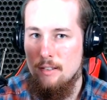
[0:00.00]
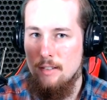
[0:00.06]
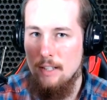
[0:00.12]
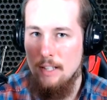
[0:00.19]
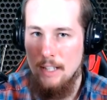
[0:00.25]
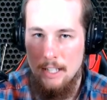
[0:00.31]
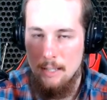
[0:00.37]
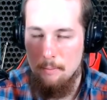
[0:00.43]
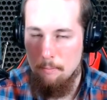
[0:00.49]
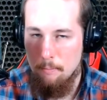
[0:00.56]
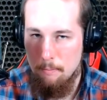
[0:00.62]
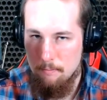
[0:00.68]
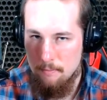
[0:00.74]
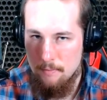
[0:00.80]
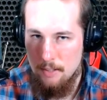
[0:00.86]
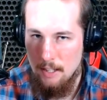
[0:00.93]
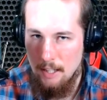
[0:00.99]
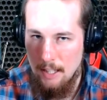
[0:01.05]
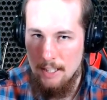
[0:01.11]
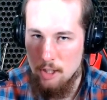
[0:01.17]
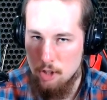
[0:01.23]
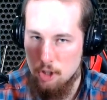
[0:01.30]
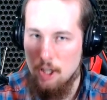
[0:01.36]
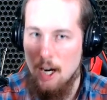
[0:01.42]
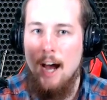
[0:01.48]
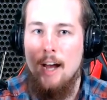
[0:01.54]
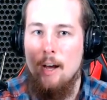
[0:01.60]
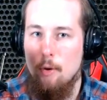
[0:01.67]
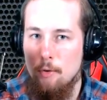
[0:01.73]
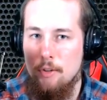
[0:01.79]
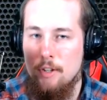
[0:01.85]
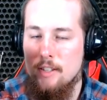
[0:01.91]
Any any
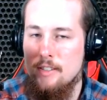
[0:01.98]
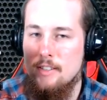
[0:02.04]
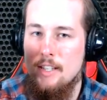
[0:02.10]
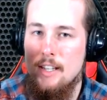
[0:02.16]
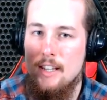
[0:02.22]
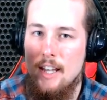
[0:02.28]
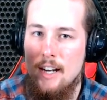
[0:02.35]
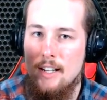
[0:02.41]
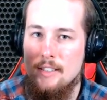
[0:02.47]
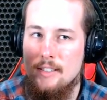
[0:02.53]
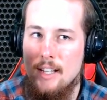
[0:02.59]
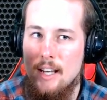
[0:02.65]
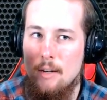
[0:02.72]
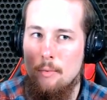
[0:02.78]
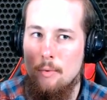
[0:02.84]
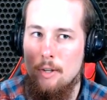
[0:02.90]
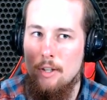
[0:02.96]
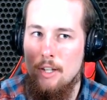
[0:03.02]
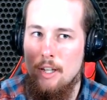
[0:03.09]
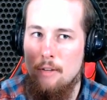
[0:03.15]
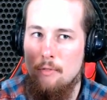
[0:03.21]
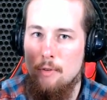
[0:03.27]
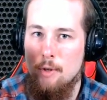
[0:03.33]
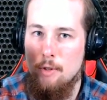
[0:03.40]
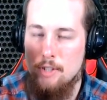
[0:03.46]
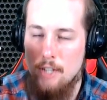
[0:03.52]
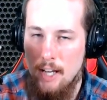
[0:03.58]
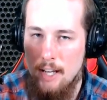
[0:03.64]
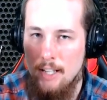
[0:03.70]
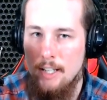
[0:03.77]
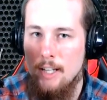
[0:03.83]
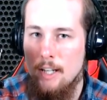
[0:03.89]
child could see that and say, well, if you're
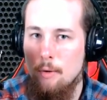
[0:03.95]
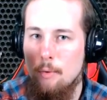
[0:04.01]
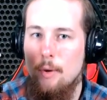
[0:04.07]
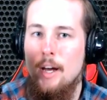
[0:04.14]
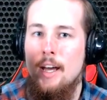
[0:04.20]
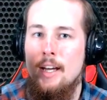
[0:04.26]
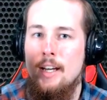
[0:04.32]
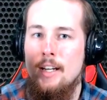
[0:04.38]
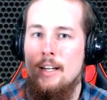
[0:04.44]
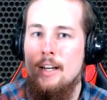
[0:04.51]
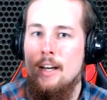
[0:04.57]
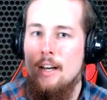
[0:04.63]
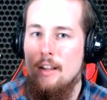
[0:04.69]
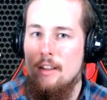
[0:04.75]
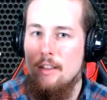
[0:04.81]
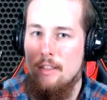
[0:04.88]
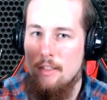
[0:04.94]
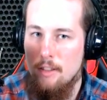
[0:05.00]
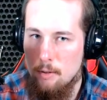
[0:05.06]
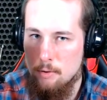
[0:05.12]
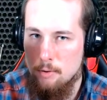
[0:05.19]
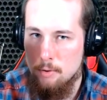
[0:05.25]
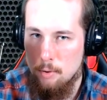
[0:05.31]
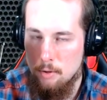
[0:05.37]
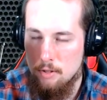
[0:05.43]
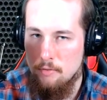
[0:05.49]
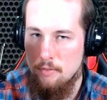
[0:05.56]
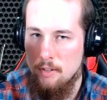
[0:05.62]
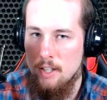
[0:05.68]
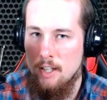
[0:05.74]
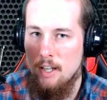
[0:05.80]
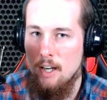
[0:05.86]
taking away their source of
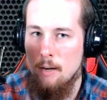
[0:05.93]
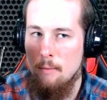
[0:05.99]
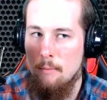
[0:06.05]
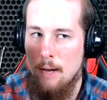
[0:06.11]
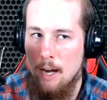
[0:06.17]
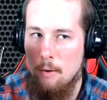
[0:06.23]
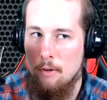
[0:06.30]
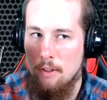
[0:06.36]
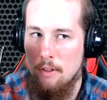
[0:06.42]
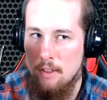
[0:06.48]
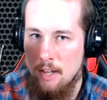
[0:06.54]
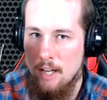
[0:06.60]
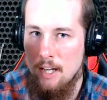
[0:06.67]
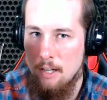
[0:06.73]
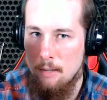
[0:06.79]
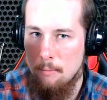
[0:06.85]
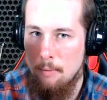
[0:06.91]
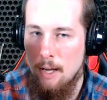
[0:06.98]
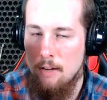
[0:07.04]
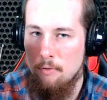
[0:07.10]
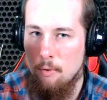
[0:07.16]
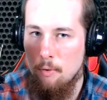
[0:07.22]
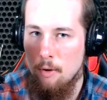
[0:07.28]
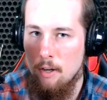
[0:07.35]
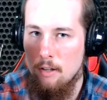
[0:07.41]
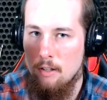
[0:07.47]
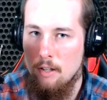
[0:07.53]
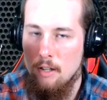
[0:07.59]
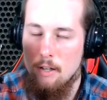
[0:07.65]
income, how are they going to pay for it?